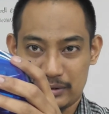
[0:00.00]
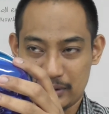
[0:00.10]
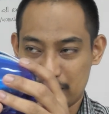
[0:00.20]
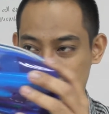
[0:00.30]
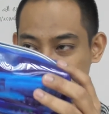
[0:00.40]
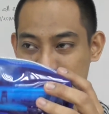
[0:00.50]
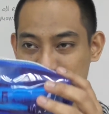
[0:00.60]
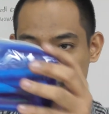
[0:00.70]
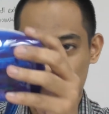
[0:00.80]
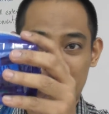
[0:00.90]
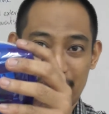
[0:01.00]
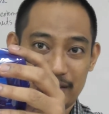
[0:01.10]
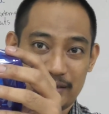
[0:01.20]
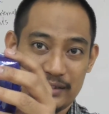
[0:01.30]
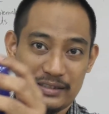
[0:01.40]
the whole
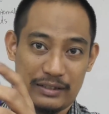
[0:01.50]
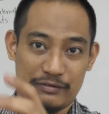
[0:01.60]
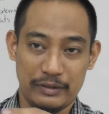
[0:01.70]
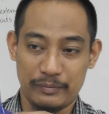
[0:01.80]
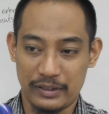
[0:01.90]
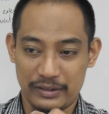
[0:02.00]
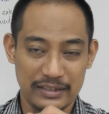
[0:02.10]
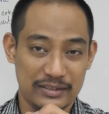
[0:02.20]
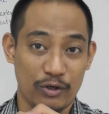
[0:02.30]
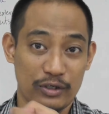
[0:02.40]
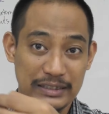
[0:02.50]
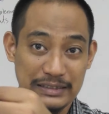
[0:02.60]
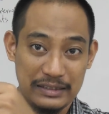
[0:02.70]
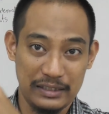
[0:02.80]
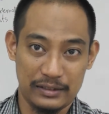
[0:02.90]
case itself, right? But that's all is
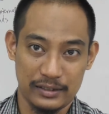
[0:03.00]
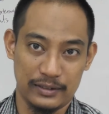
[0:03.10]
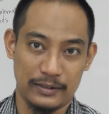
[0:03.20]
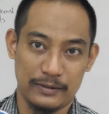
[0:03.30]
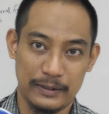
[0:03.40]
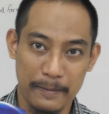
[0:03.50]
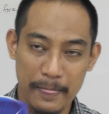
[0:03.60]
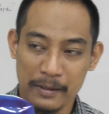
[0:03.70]
internal, right?